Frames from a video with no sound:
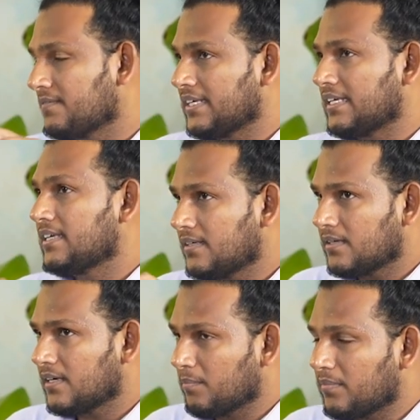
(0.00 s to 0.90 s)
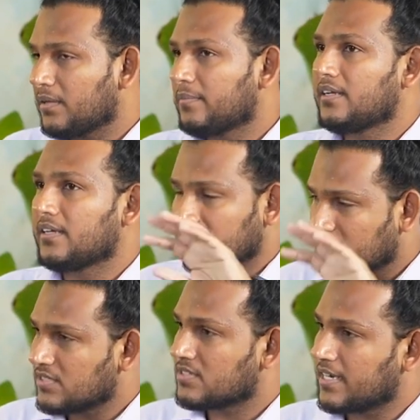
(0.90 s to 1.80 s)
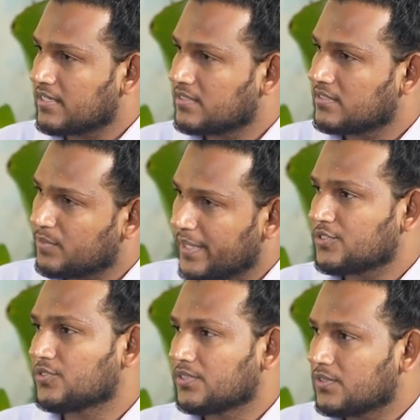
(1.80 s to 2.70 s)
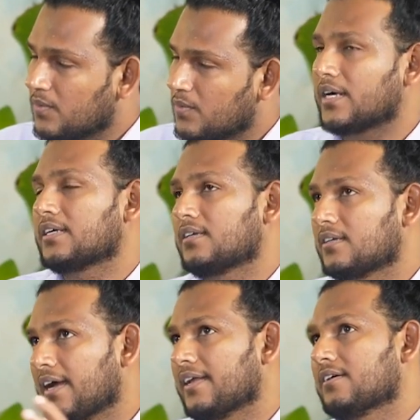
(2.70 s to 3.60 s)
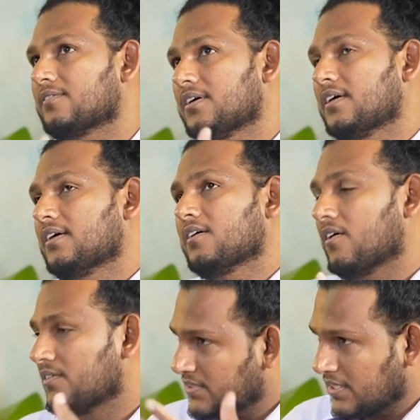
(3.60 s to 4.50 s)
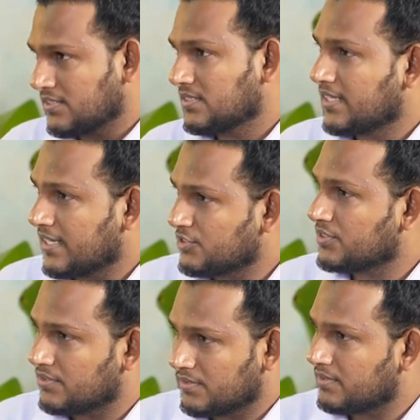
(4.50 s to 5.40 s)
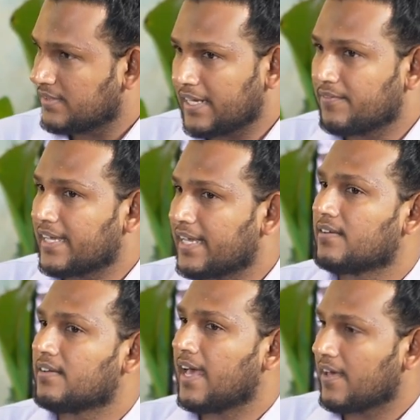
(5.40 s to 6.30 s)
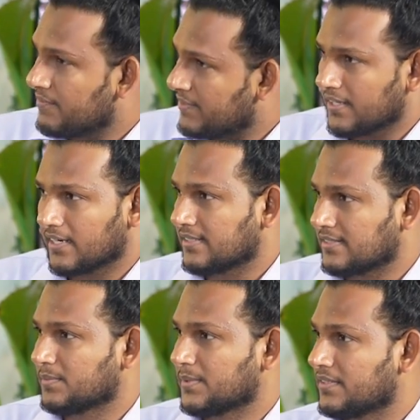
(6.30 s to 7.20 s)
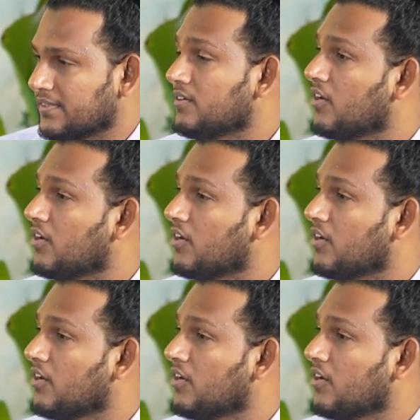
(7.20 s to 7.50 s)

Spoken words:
we implement decision strategies to make sure what kind of conversation that we can have with the customer, right?